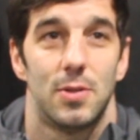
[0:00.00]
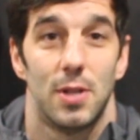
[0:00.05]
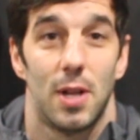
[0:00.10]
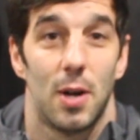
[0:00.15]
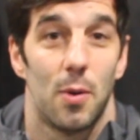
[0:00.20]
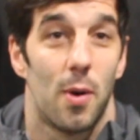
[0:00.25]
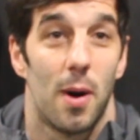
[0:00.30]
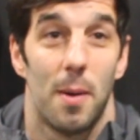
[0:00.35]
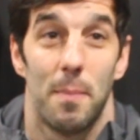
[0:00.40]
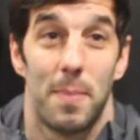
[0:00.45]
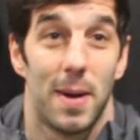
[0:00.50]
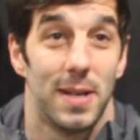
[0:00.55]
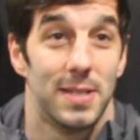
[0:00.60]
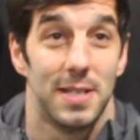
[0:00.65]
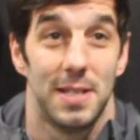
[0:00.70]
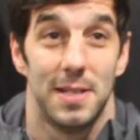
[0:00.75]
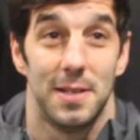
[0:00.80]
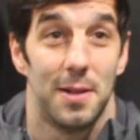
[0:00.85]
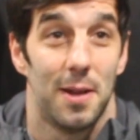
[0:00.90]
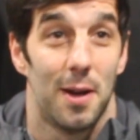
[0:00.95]
Do you know what? I'm
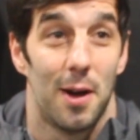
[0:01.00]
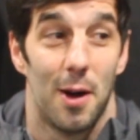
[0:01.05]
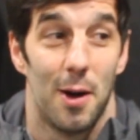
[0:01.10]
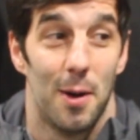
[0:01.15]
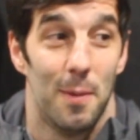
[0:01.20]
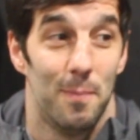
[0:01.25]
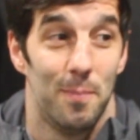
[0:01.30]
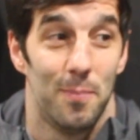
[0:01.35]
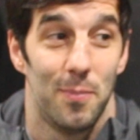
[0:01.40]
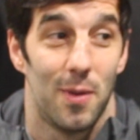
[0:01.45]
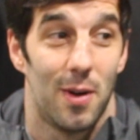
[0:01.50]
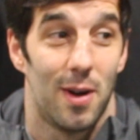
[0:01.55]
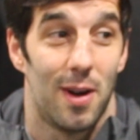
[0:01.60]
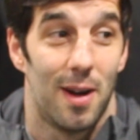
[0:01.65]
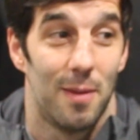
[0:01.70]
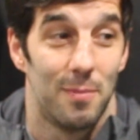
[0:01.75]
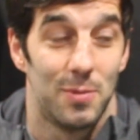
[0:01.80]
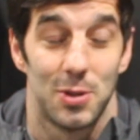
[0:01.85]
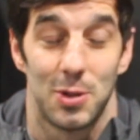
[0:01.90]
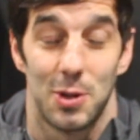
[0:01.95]
buzzing.
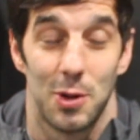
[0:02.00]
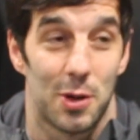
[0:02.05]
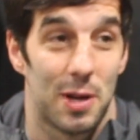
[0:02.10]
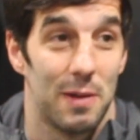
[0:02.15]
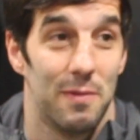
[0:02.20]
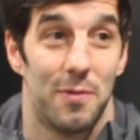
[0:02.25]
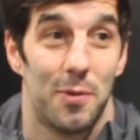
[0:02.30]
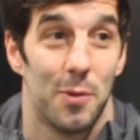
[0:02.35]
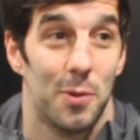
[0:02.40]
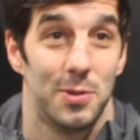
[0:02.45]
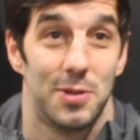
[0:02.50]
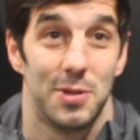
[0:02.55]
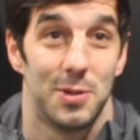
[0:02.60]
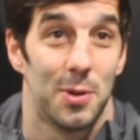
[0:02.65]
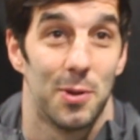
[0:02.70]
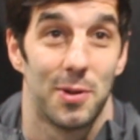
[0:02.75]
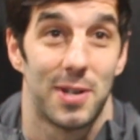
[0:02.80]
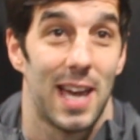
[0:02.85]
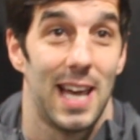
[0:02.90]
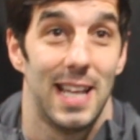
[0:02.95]
I'm just looking forward to
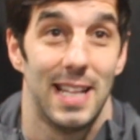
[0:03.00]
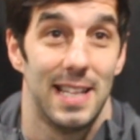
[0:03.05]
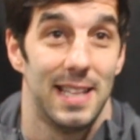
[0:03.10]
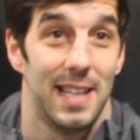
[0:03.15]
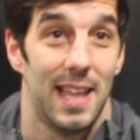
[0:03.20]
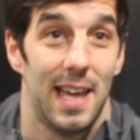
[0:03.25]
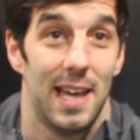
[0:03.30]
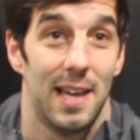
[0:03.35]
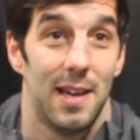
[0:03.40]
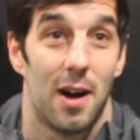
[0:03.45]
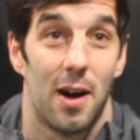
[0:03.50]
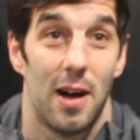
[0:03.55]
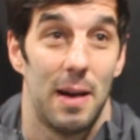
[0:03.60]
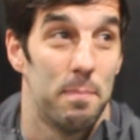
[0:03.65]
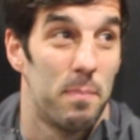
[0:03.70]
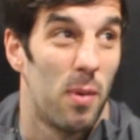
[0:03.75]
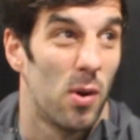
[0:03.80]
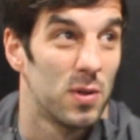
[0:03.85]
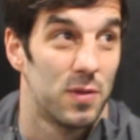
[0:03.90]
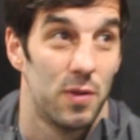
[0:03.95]
sort of getting in there.
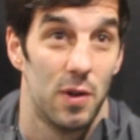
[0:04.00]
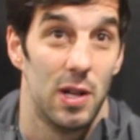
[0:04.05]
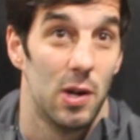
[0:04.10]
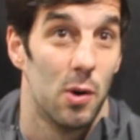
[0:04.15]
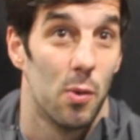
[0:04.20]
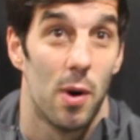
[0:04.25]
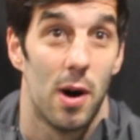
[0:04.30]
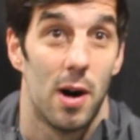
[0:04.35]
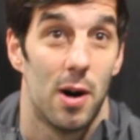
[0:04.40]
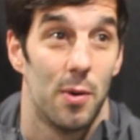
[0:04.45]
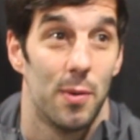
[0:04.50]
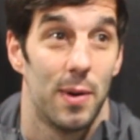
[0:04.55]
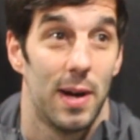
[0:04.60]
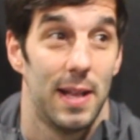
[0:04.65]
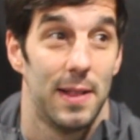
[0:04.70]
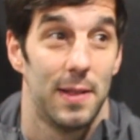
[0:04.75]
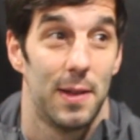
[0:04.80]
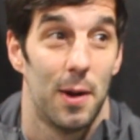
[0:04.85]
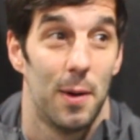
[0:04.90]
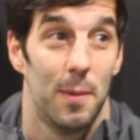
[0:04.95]
I've boxed for a little while
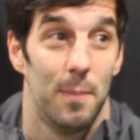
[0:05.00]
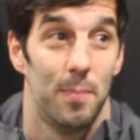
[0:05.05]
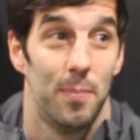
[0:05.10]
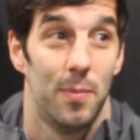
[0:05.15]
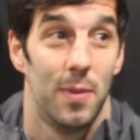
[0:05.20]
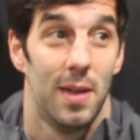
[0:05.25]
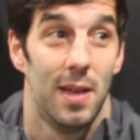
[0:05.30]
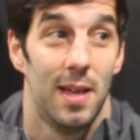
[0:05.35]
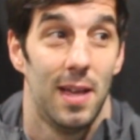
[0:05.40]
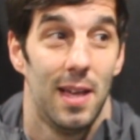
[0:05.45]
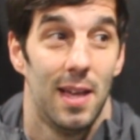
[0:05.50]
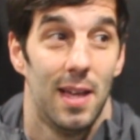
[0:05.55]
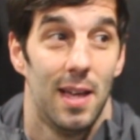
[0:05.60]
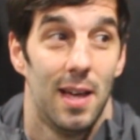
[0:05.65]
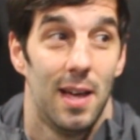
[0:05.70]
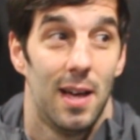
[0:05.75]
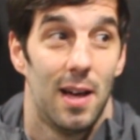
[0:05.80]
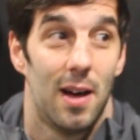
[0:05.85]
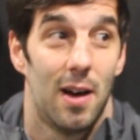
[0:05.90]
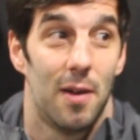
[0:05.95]
and
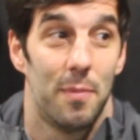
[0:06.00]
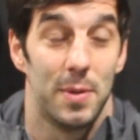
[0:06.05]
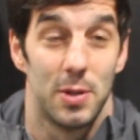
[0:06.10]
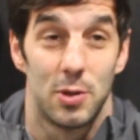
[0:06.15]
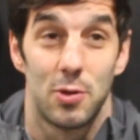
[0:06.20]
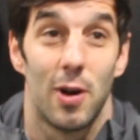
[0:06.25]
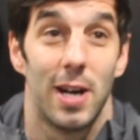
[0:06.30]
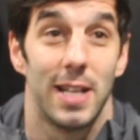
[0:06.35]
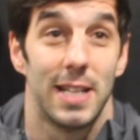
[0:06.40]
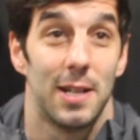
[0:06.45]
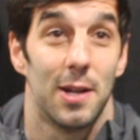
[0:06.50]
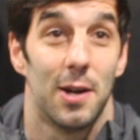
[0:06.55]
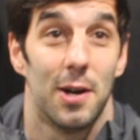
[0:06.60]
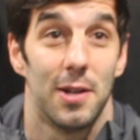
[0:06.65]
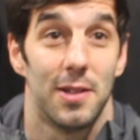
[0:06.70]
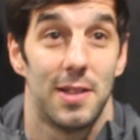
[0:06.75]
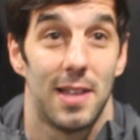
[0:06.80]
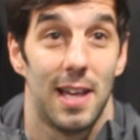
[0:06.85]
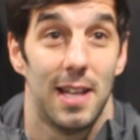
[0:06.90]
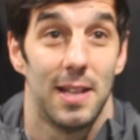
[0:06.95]
I've been training
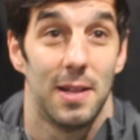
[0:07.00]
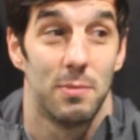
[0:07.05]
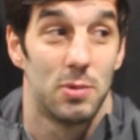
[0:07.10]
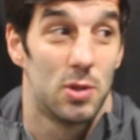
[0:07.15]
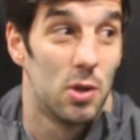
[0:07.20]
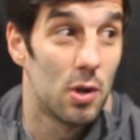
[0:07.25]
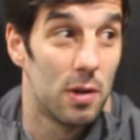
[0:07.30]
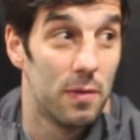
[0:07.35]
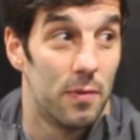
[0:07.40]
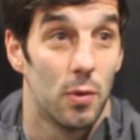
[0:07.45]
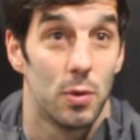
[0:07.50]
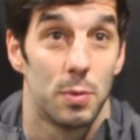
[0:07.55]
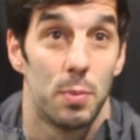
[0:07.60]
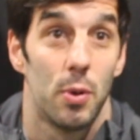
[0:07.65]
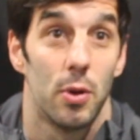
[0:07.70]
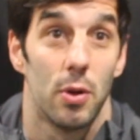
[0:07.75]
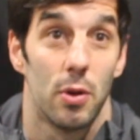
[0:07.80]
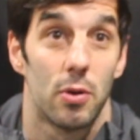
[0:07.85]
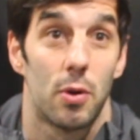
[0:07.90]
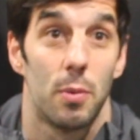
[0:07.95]
hard and I'm just looking forward to
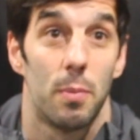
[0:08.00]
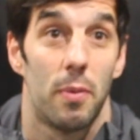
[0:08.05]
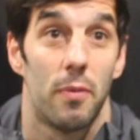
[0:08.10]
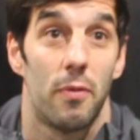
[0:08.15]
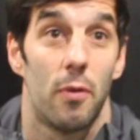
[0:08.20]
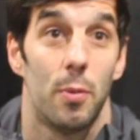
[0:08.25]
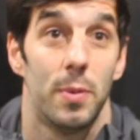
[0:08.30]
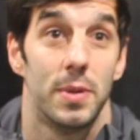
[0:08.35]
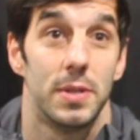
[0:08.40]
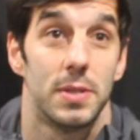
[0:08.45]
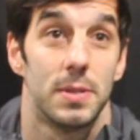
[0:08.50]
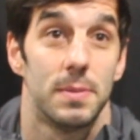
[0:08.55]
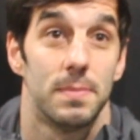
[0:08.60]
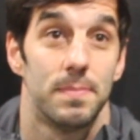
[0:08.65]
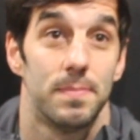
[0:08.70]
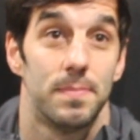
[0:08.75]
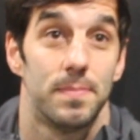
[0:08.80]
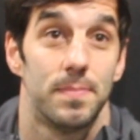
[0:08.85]
putting on a good performance.